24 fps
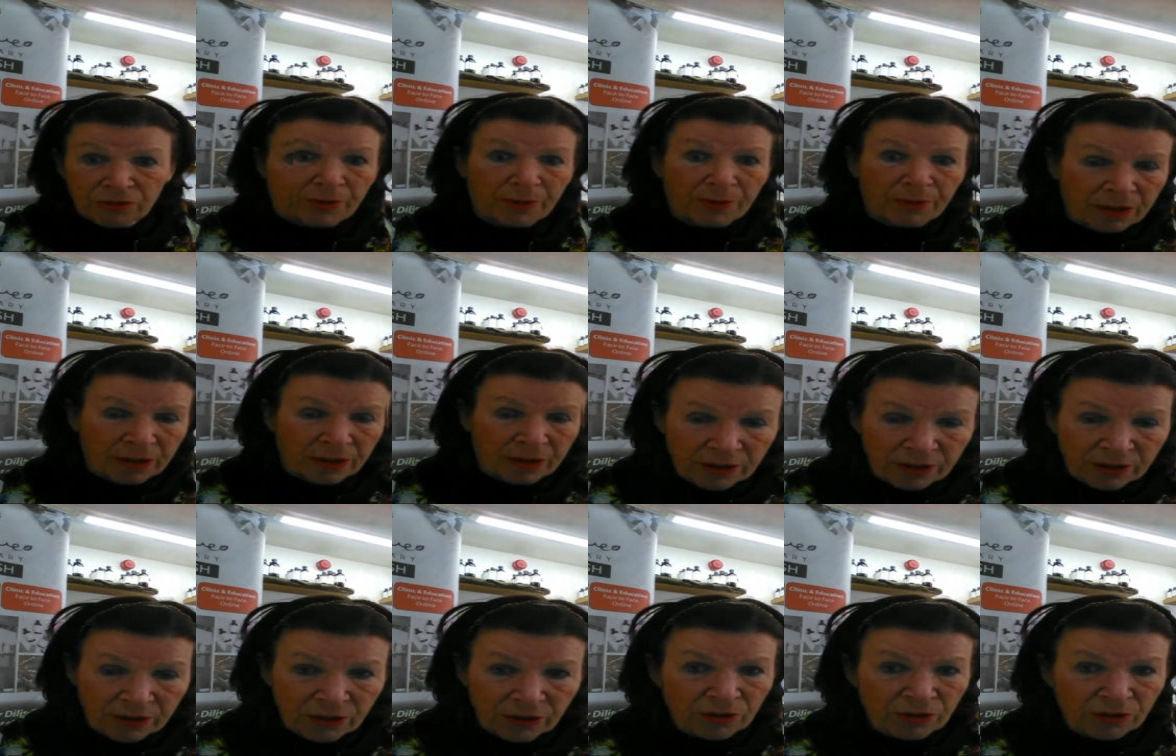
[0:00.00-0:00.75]
You know,
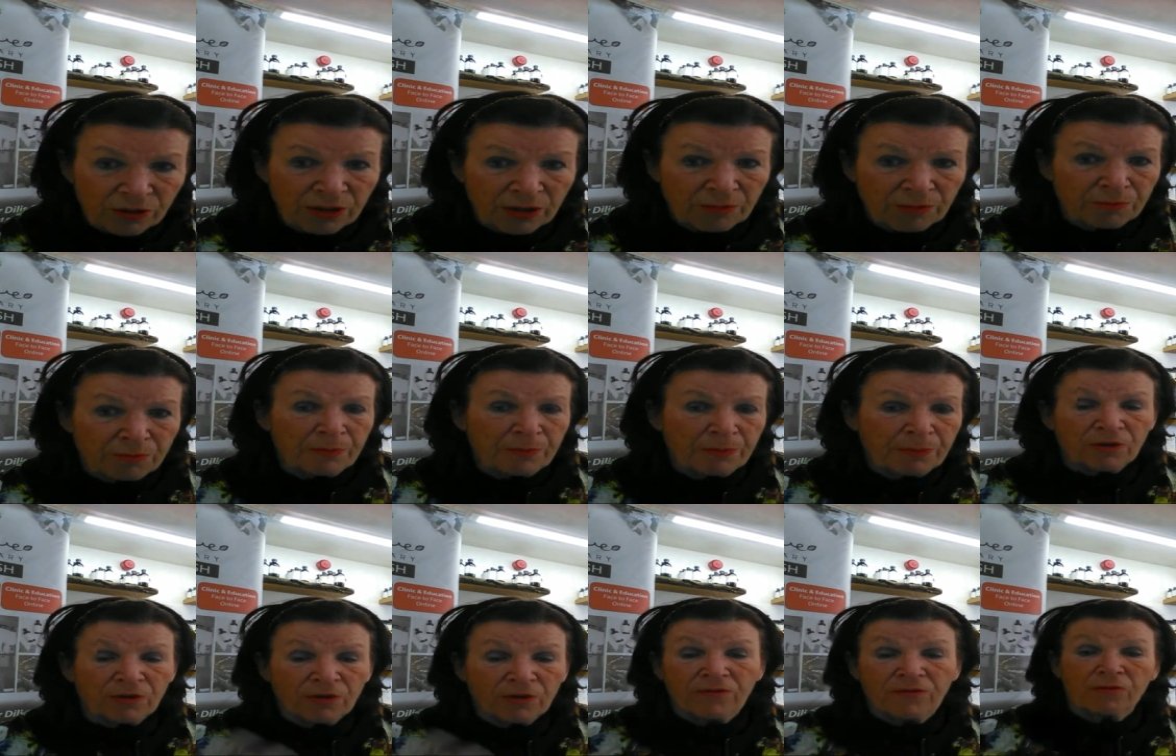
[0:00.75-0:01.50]
you, people look
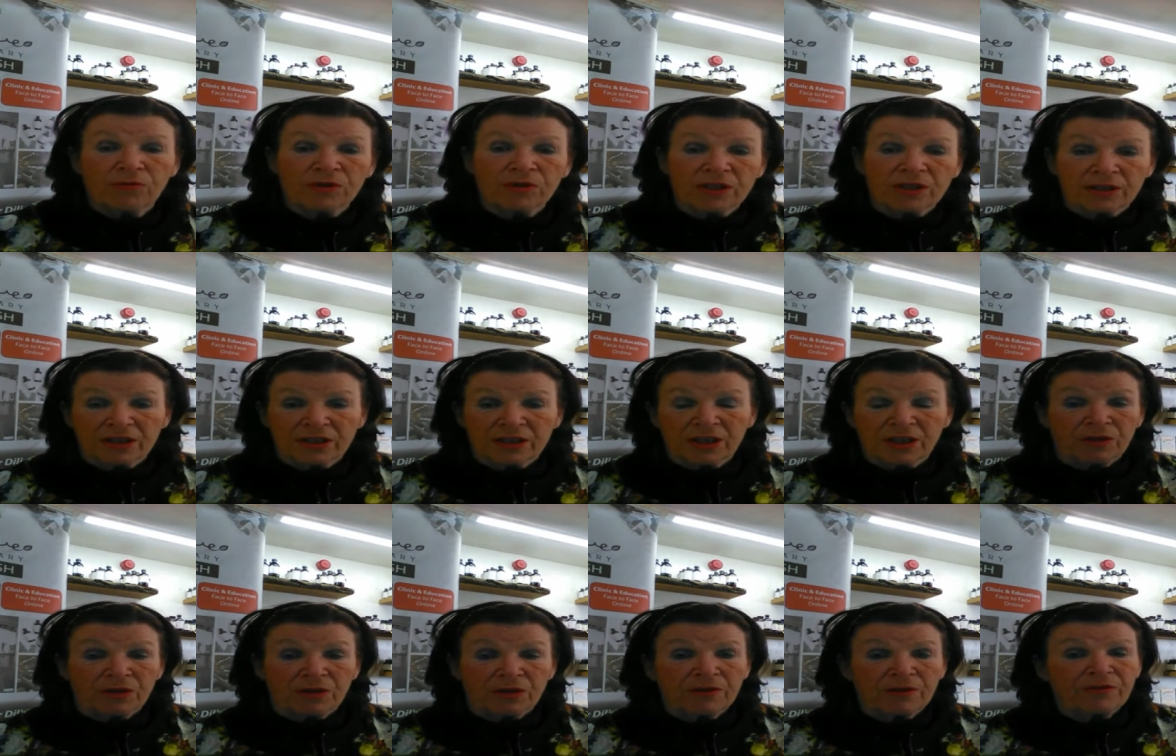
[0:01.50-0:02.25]
forward to the summer, and
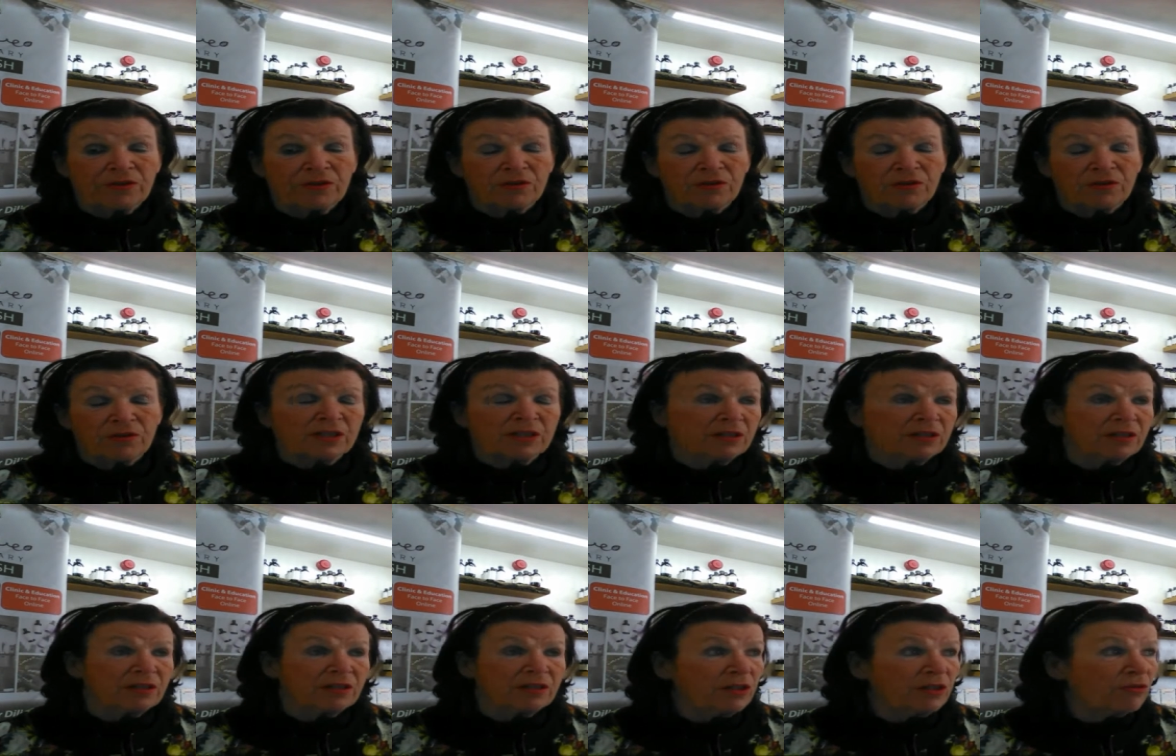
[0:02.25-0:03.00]
if you're a
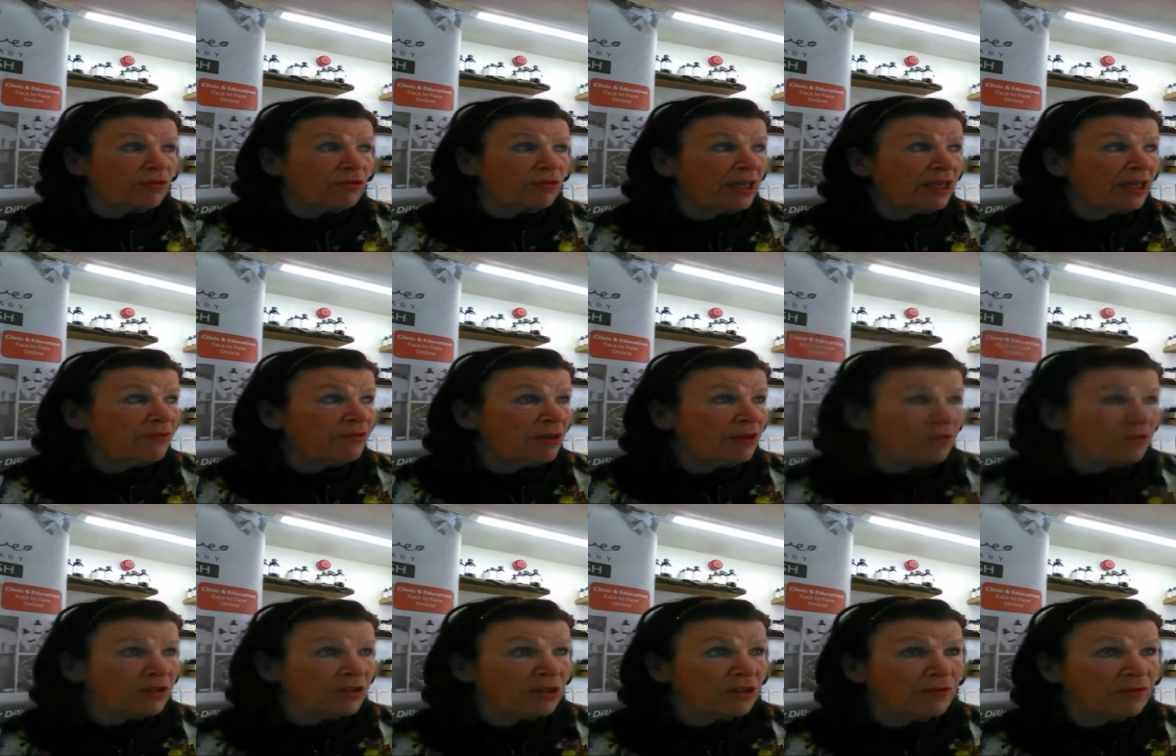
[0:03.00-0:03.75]
severe hay fever
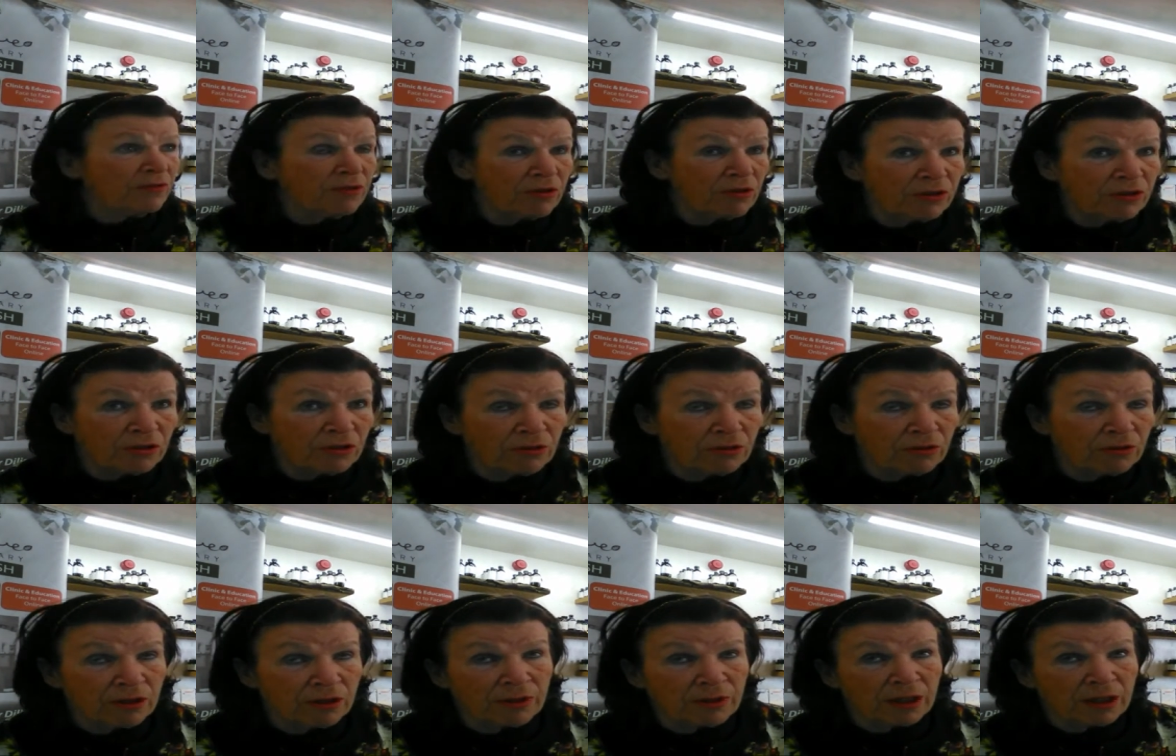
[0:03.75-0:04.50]
sufferer, you're going, "Oh my
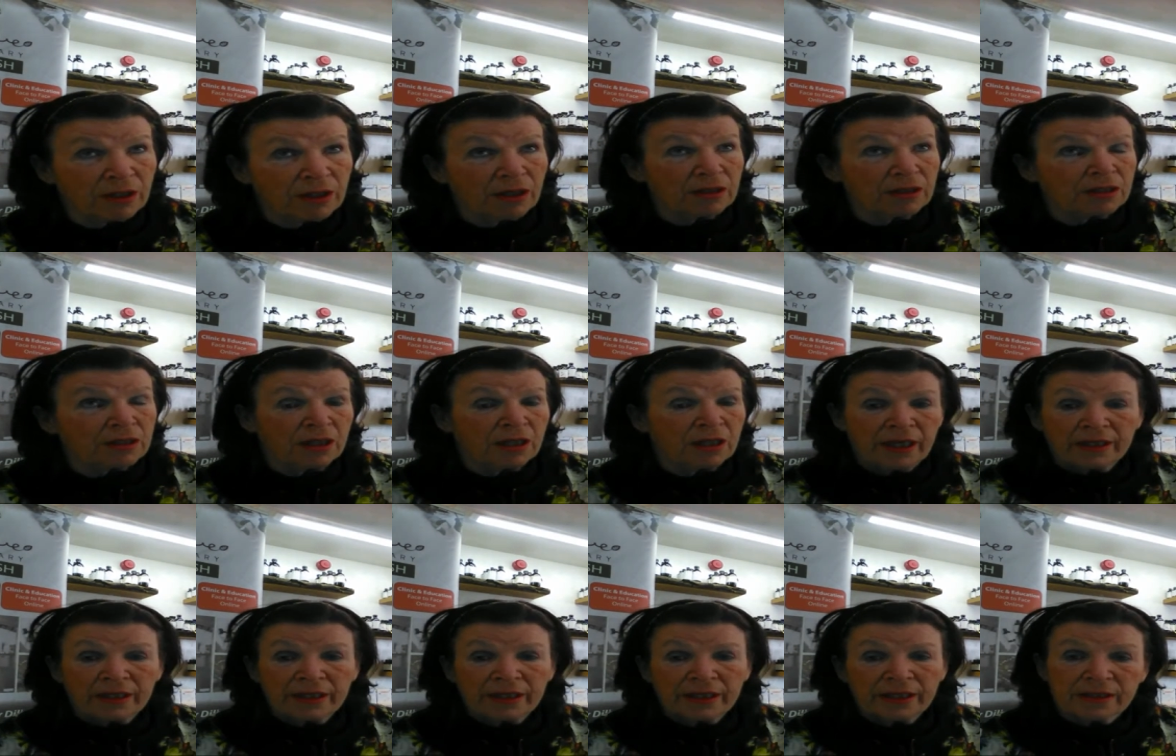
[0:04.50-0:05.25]
God,
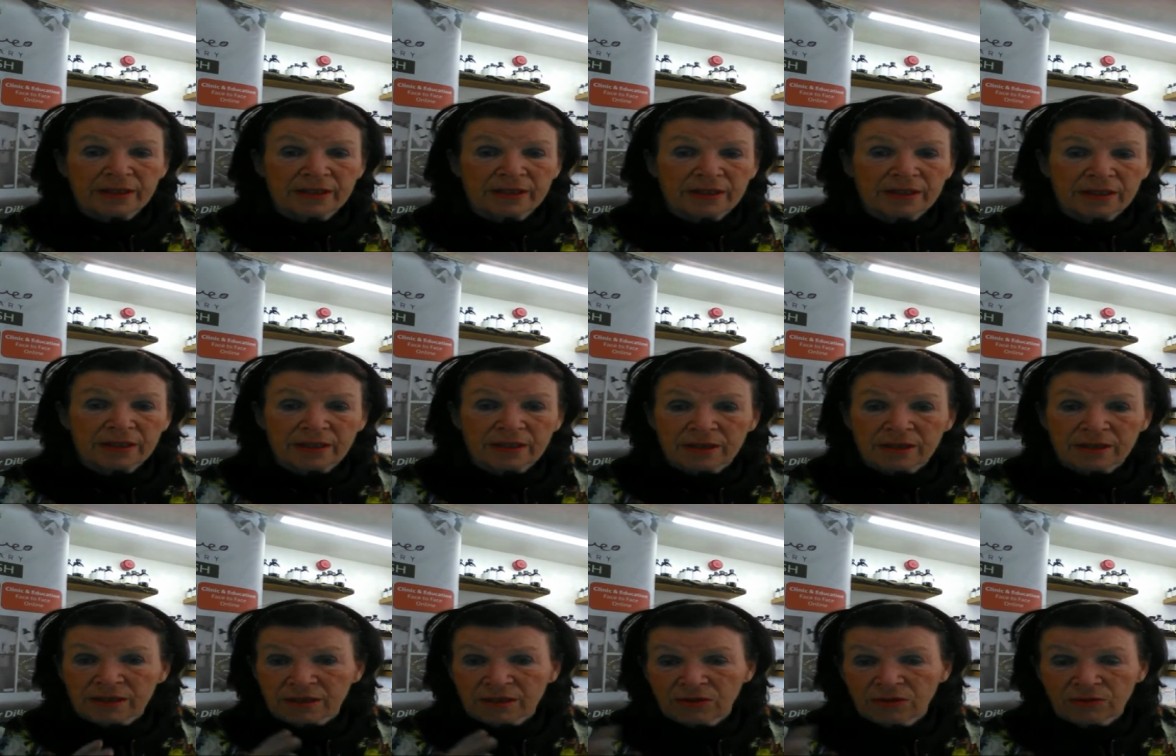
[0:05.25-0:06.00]
this is
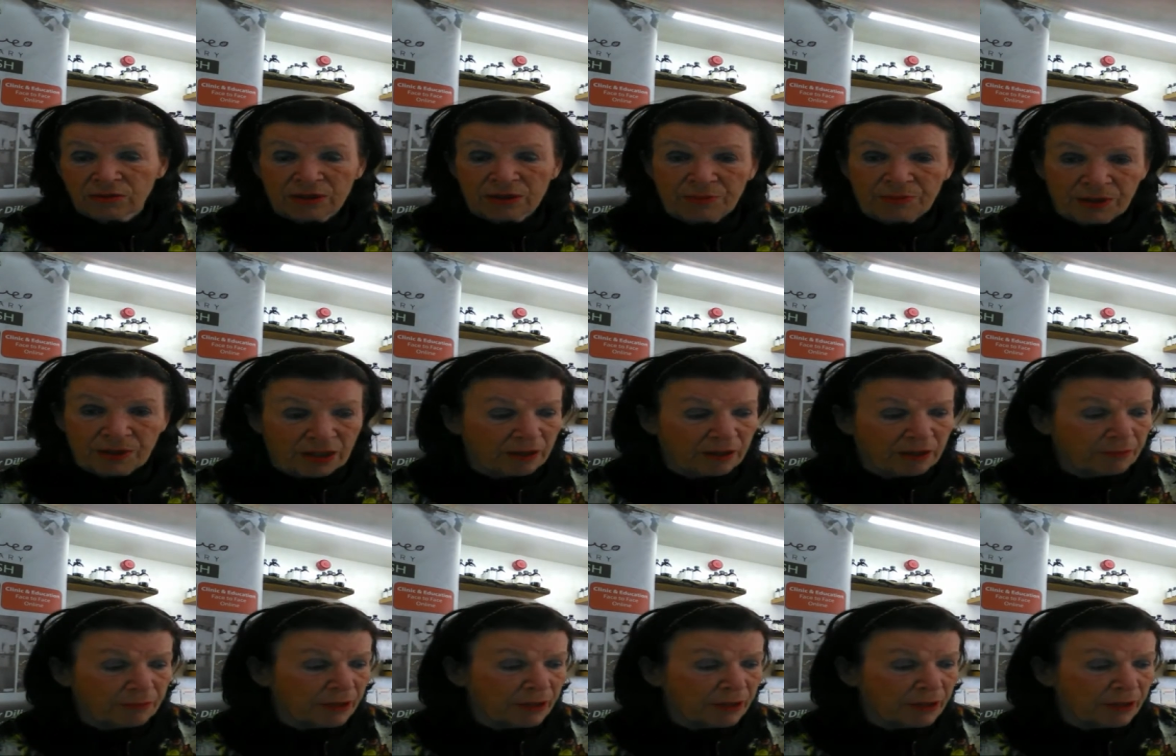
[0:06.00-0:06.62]
going to be a nightmare."